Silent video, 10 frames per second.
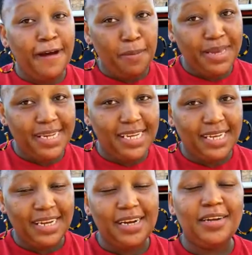family.
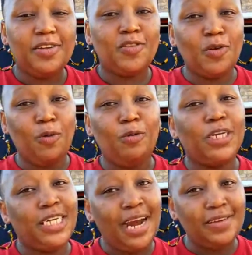So
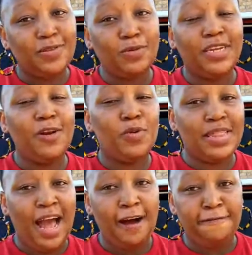she has to deal
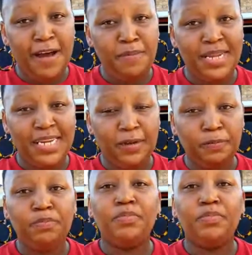with her family.